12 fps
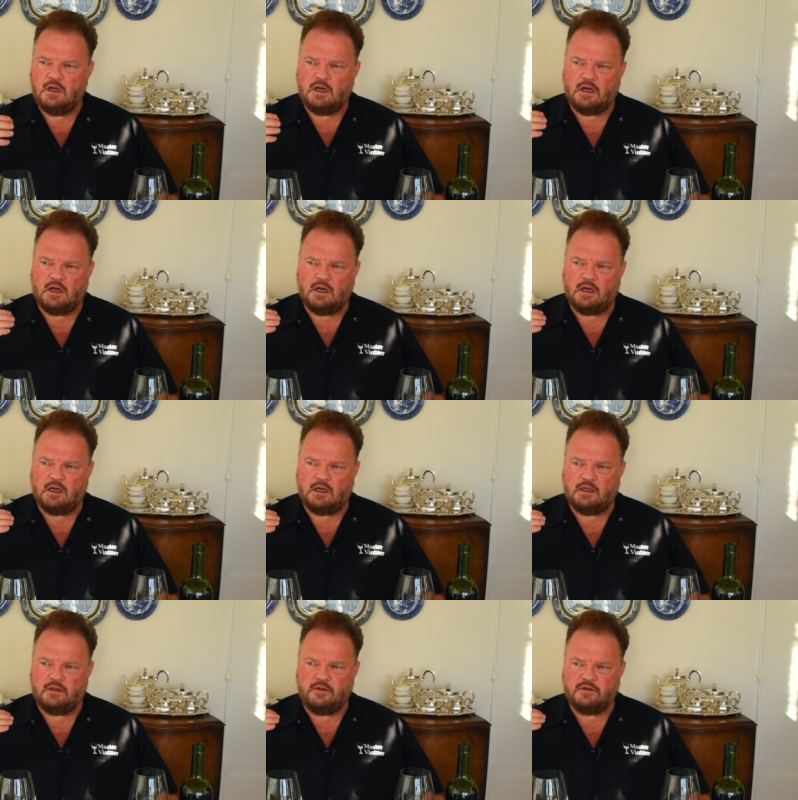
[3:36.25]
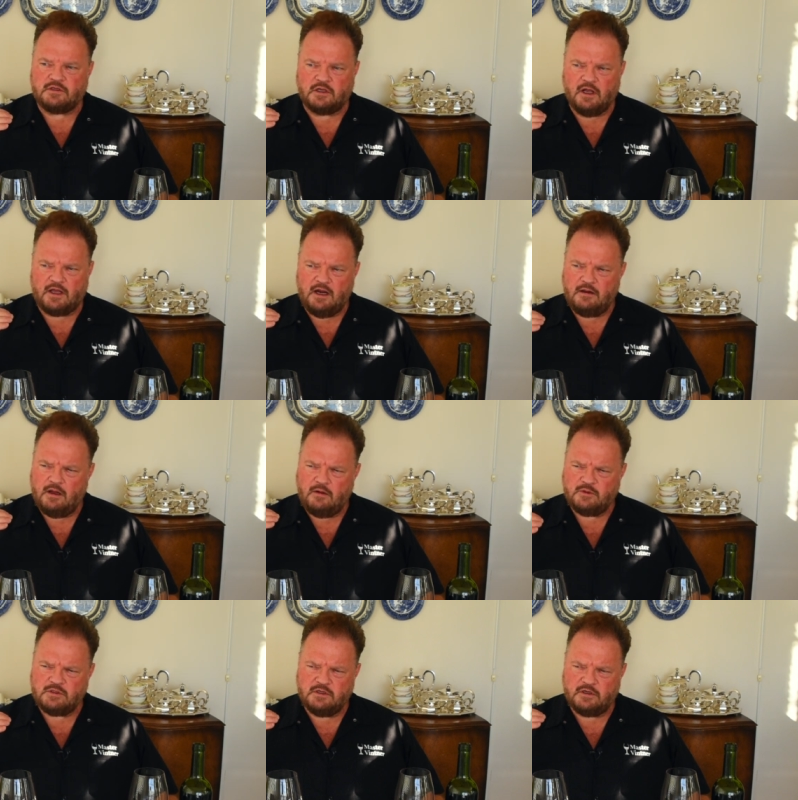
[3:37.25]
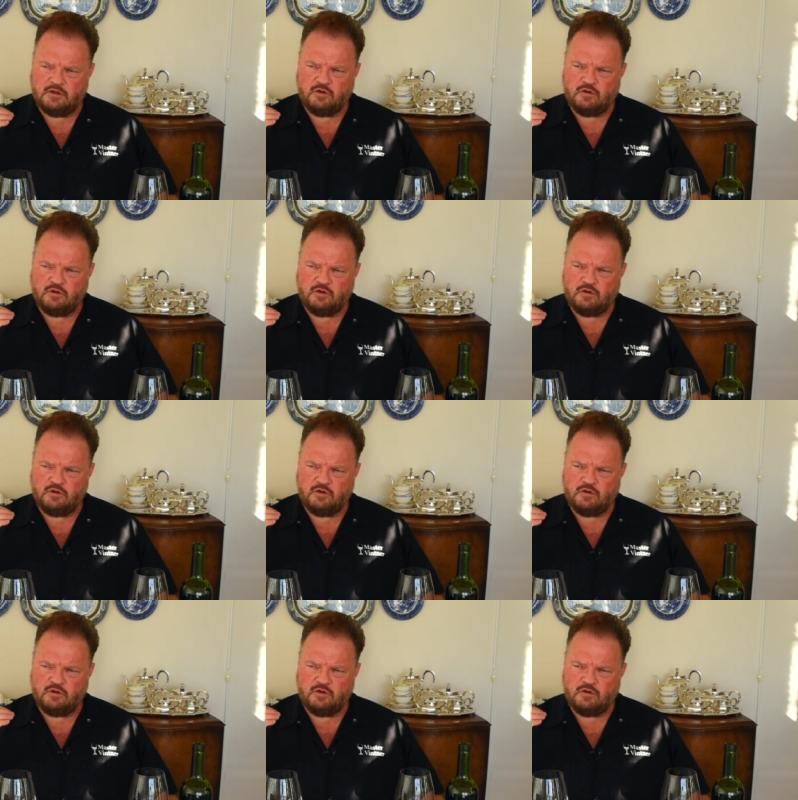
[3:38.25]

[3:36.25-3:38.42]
uh, there's a, a, kind of almost a